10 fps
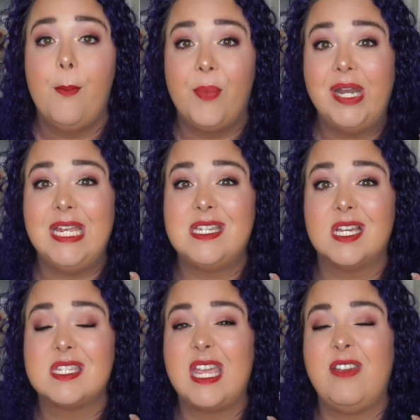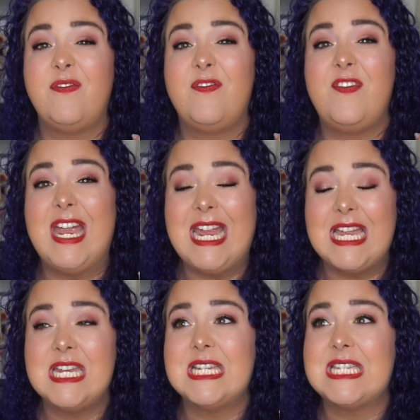but it does a
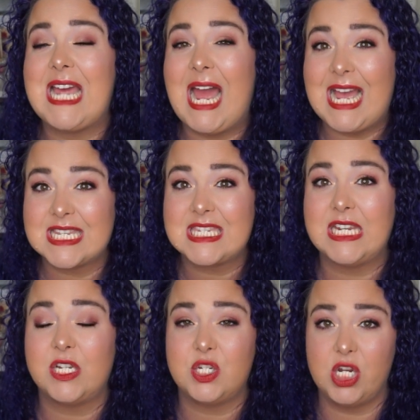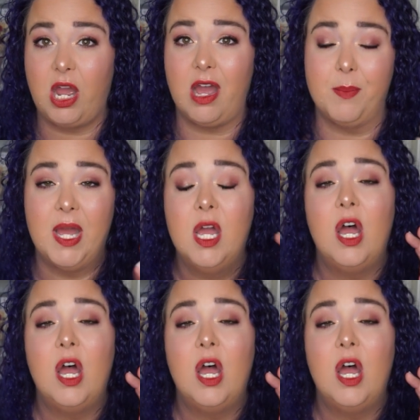fantastic job